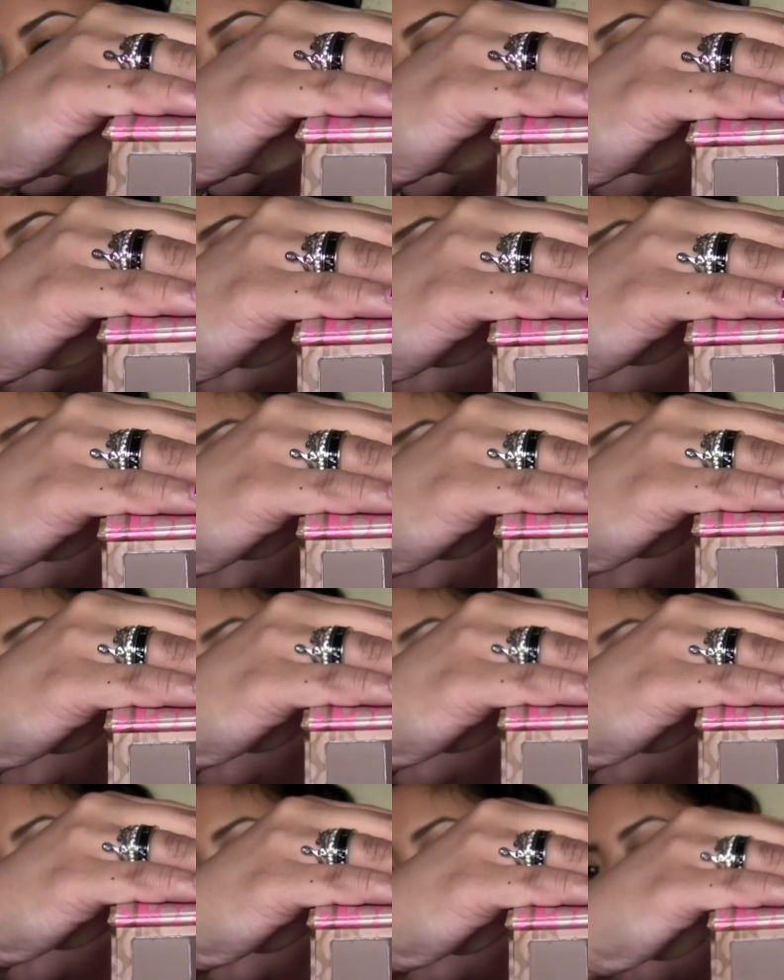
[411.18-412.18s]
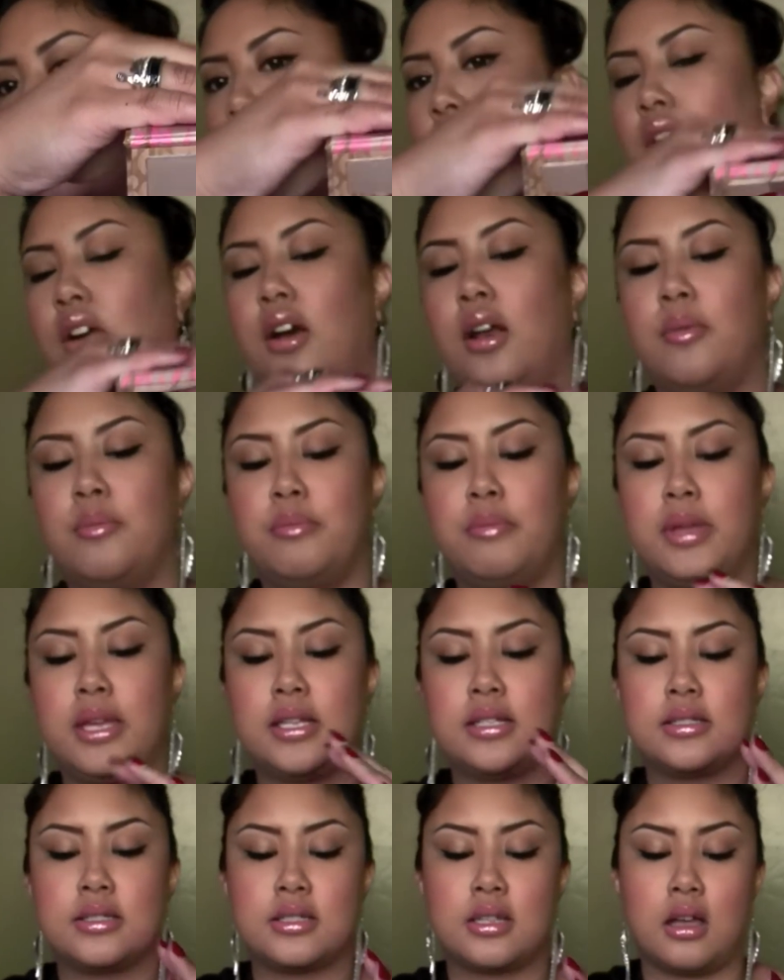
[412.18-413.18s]
that come in it are a
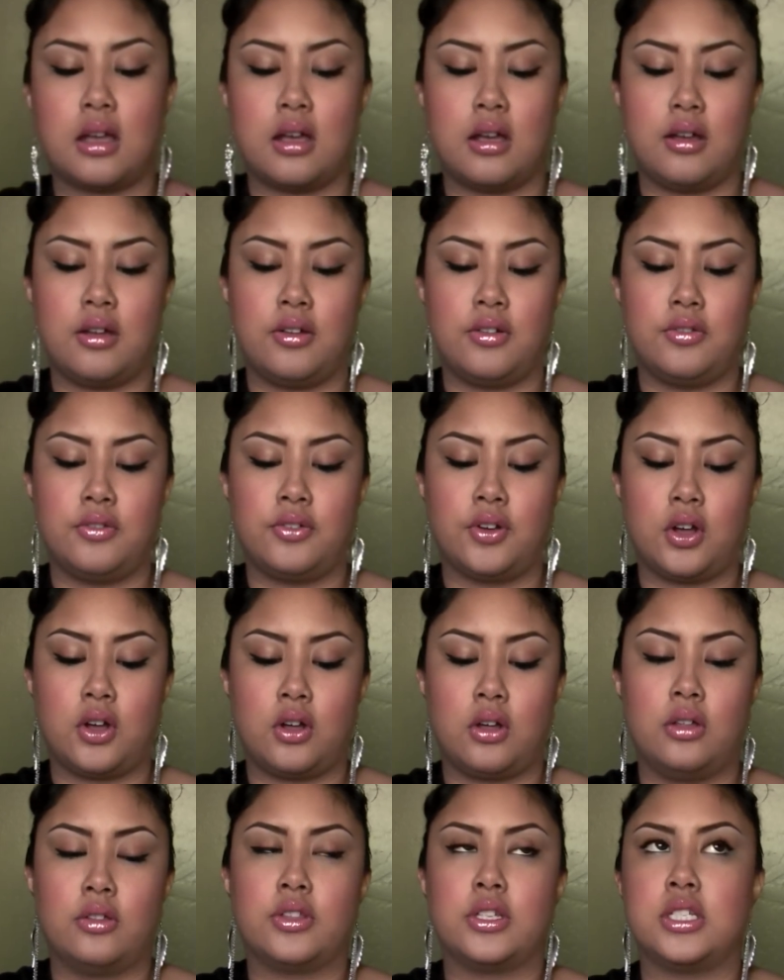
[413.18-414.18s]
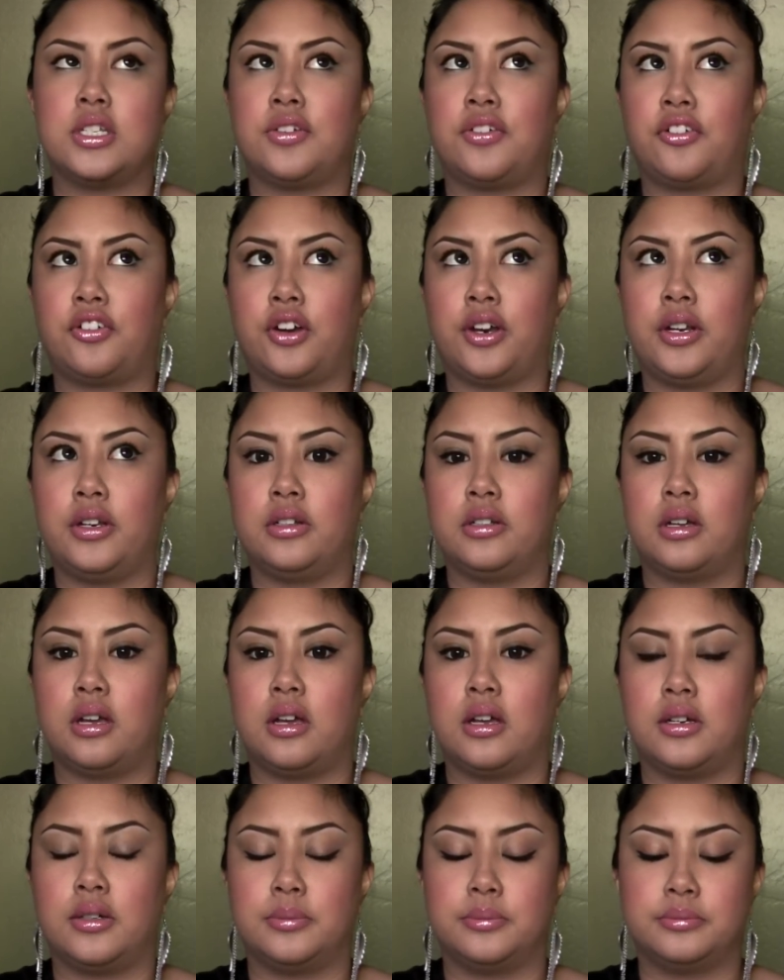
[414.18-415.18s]
mix of all the different
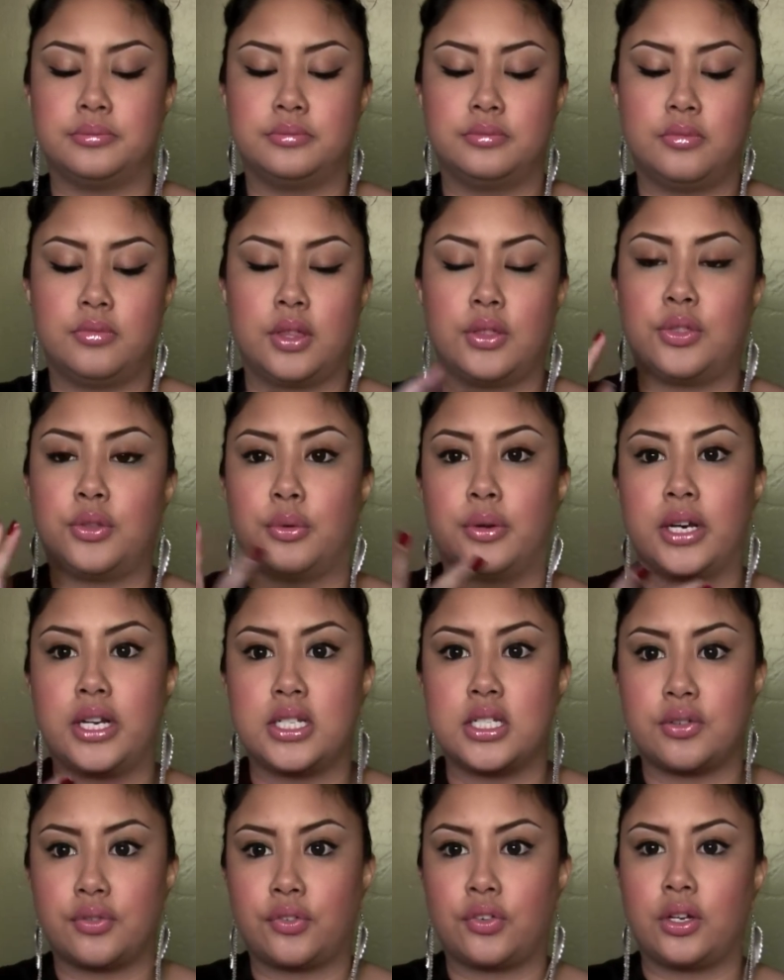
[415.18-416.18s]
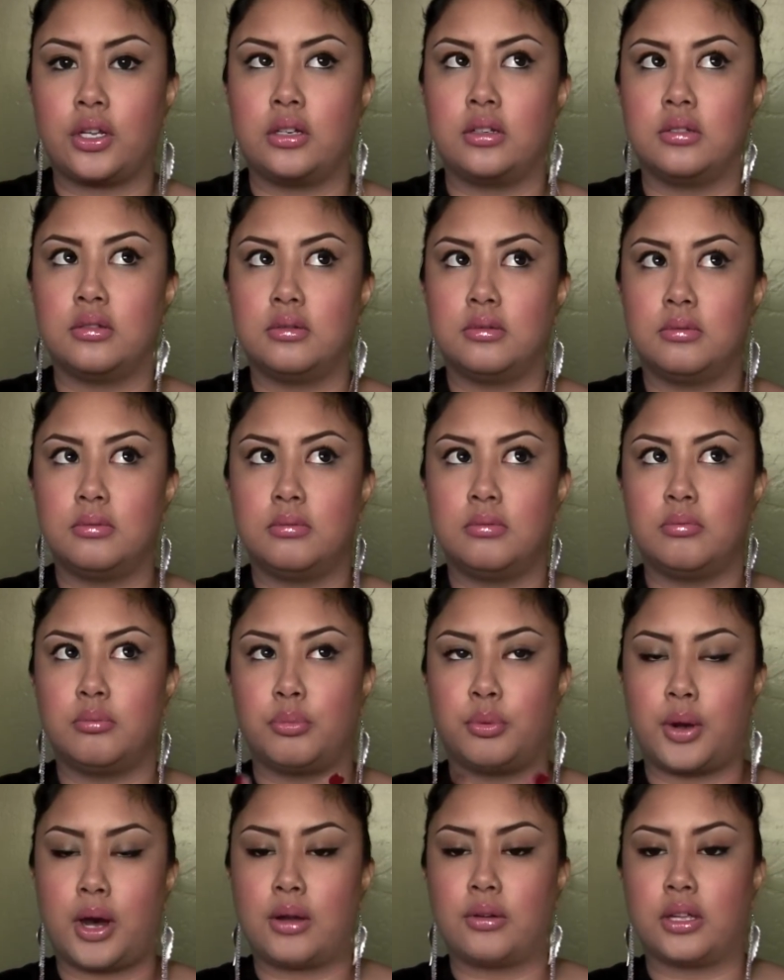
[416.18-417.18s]
the three different
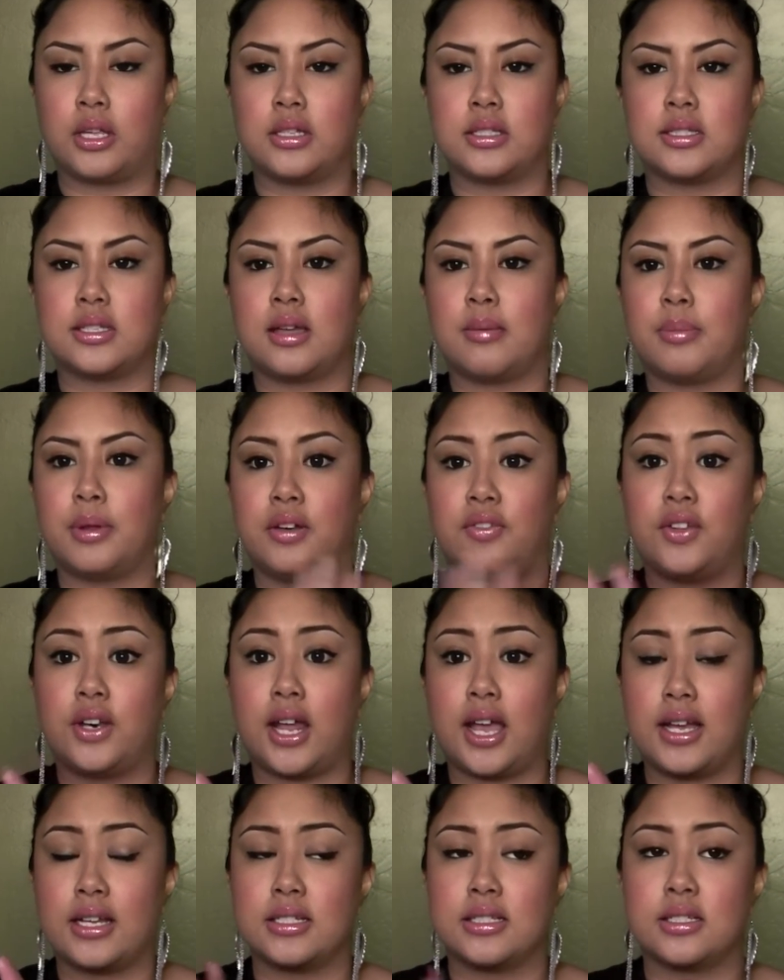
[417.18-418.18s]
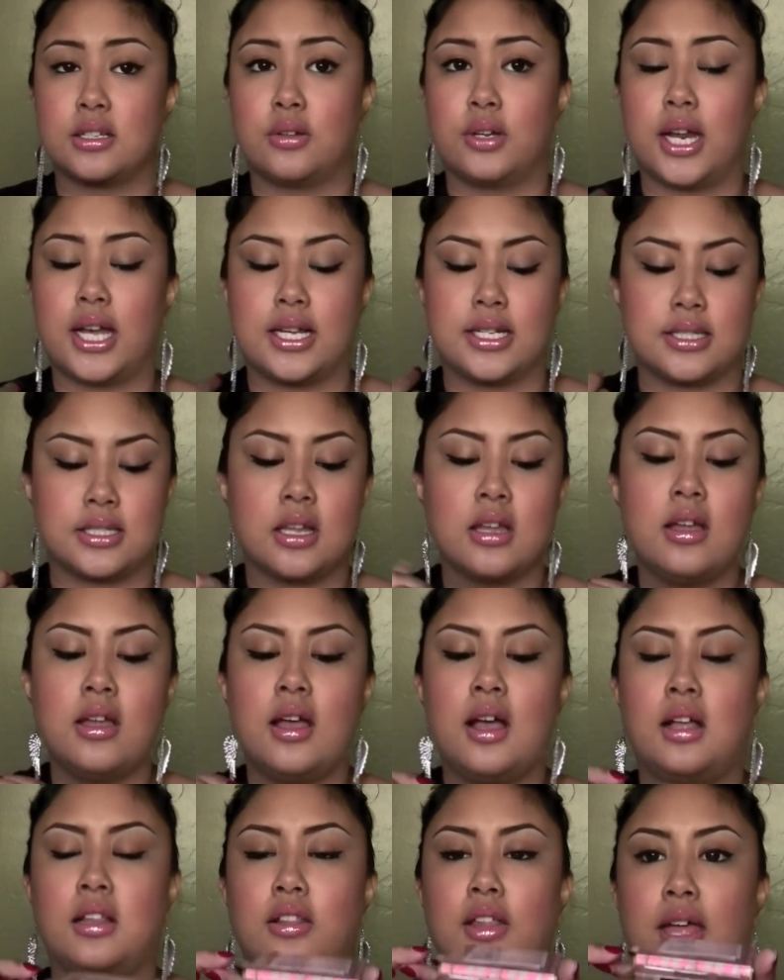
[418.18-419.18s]
brow kits that Benefit has. So it has
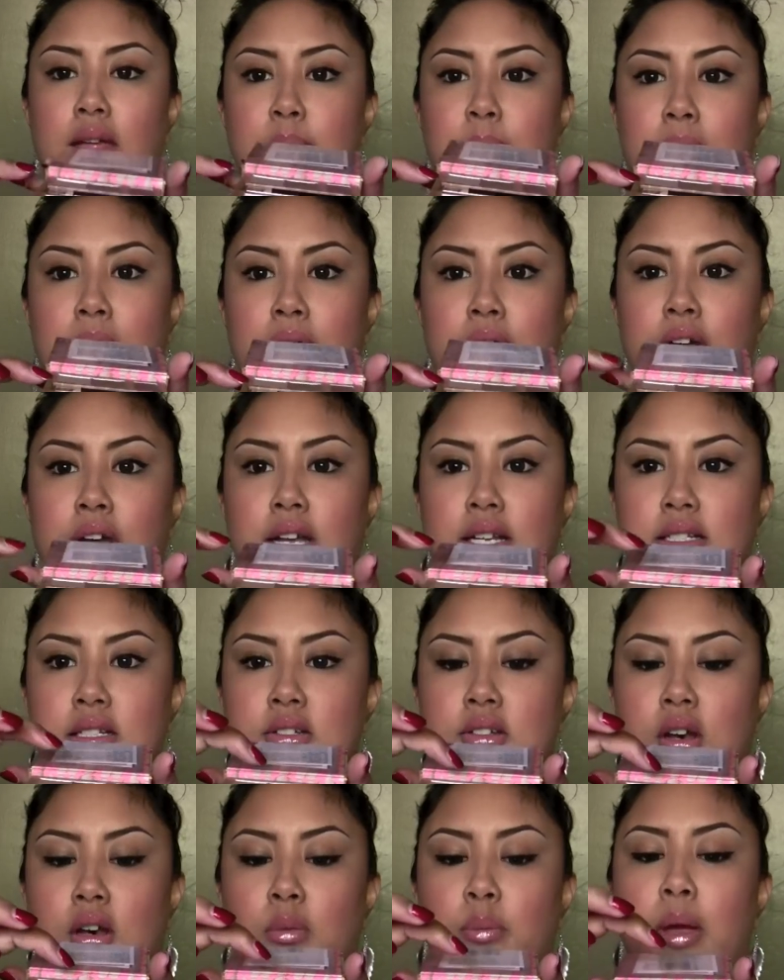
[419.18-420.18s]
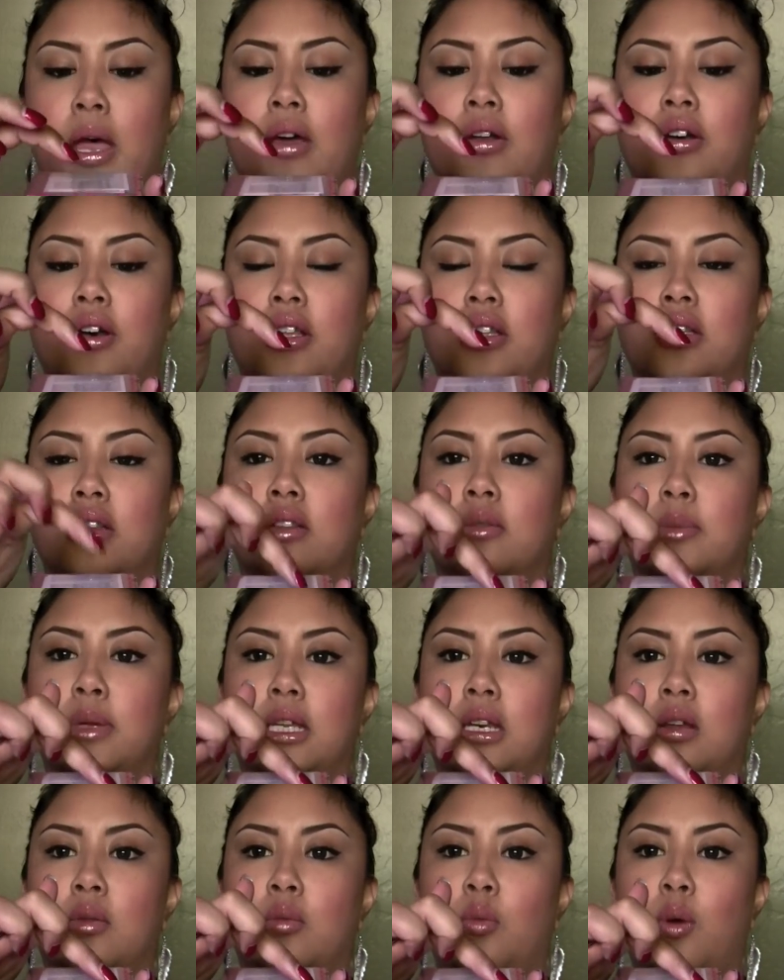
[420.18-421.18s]
a light powder, it has a dark powder, and then the
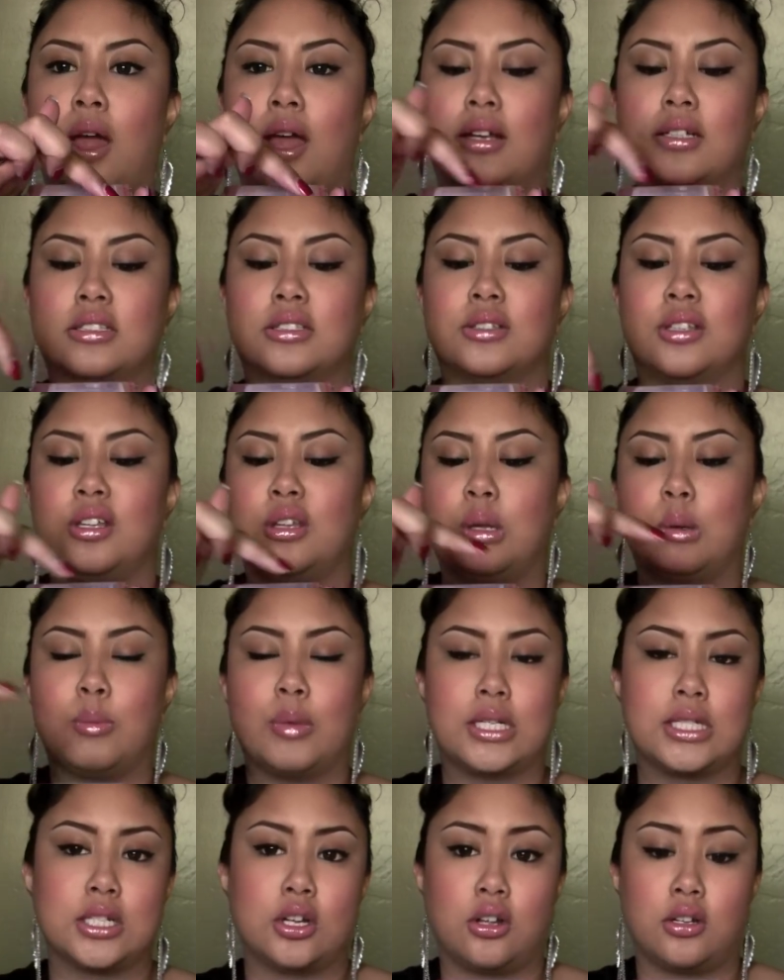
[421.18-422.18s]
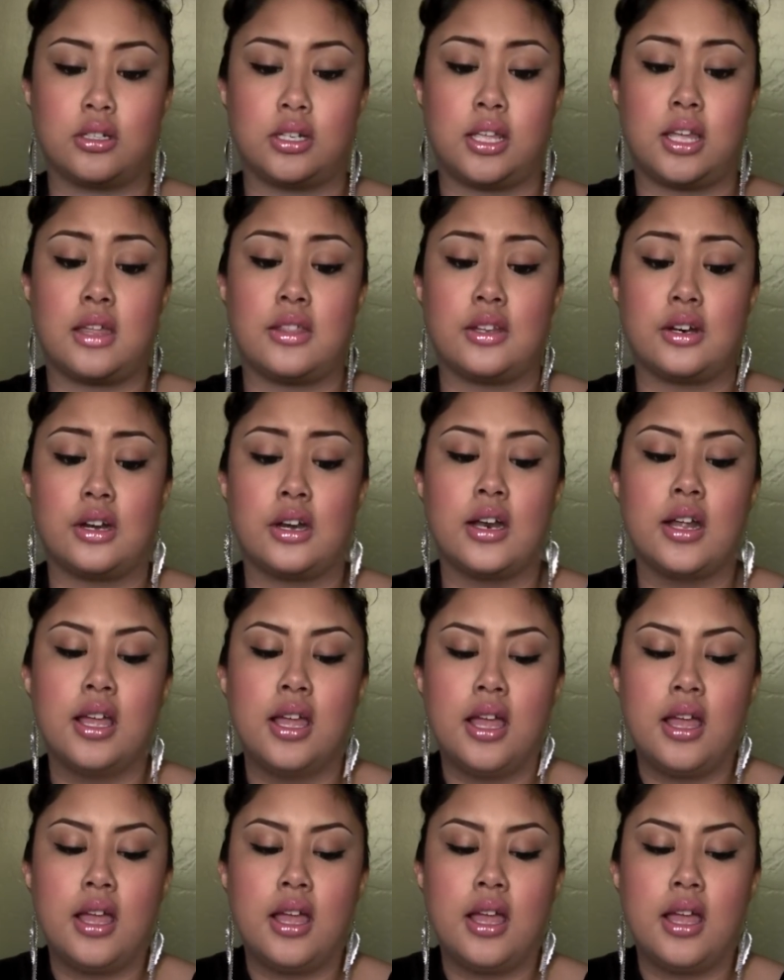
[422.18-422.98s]
medium wax, so that you can mix it all together.